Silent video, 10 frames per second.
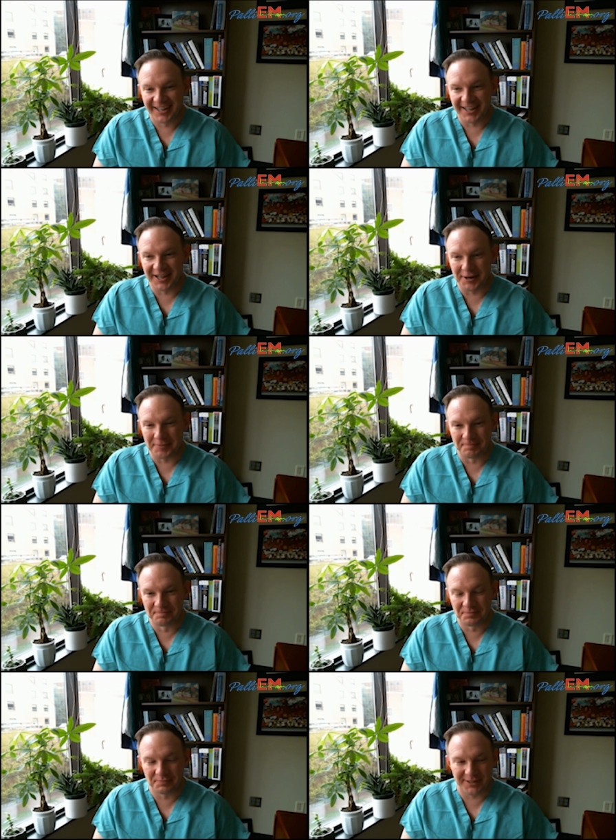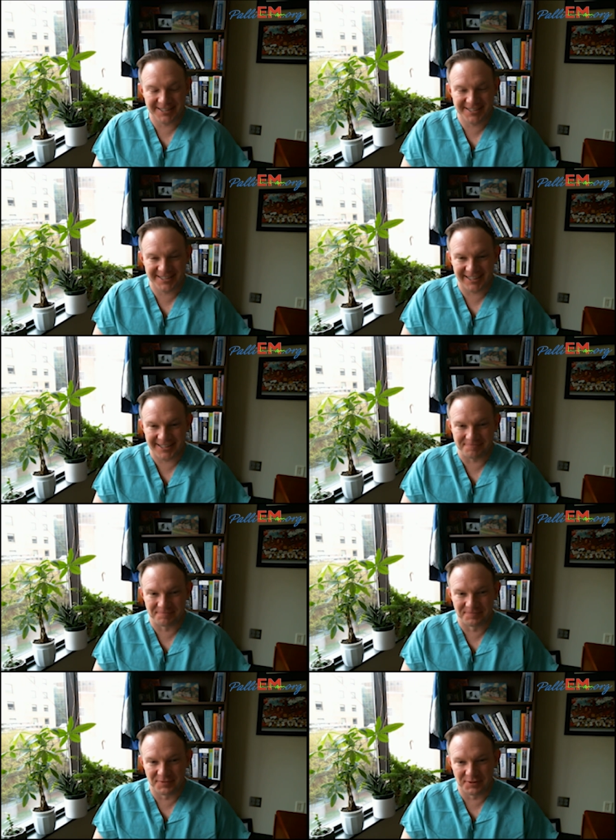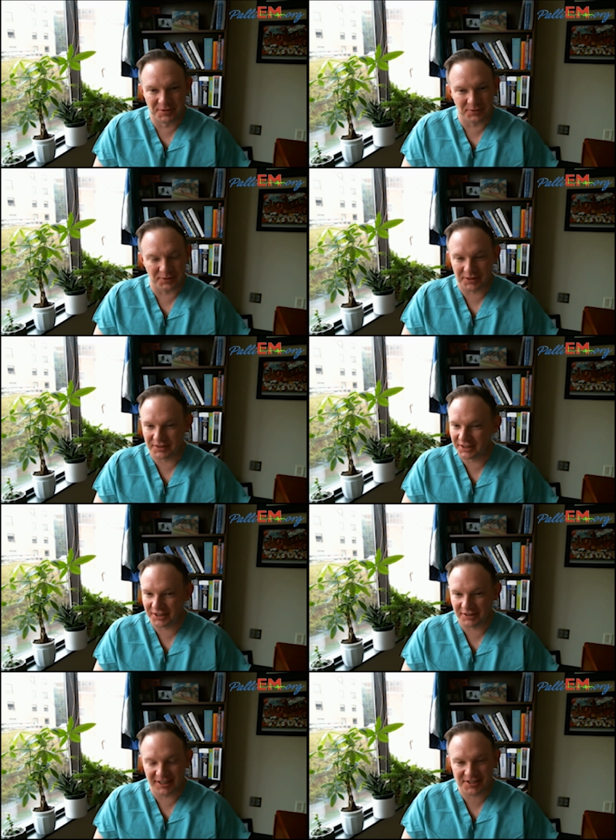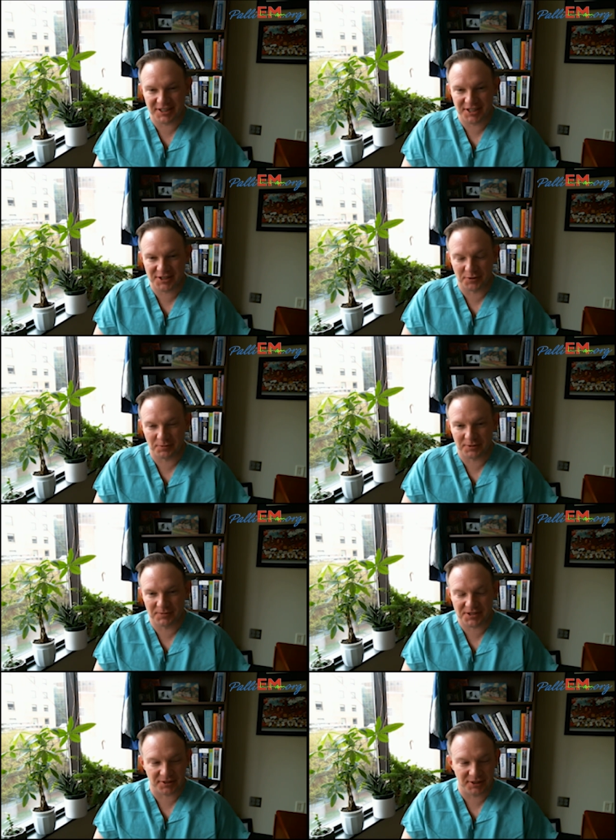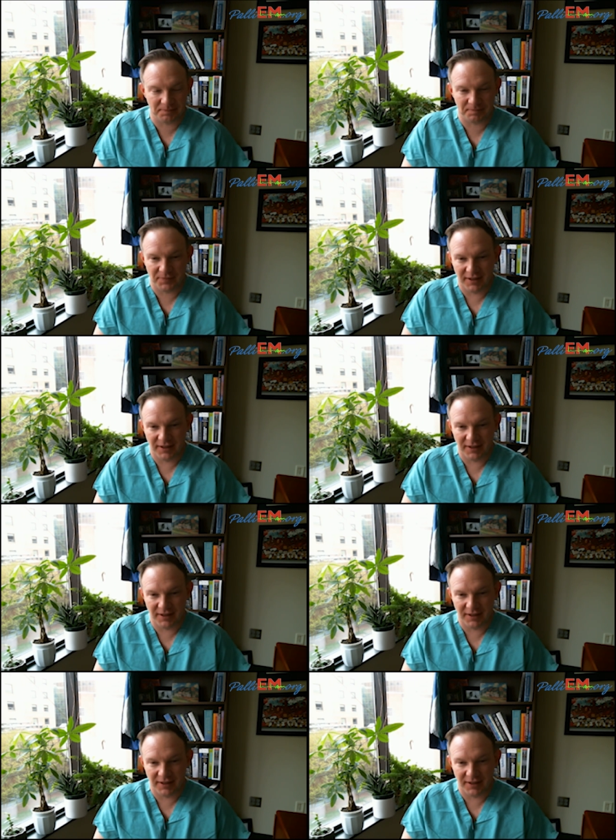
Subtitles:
But with anesthesia, we put him to sleep,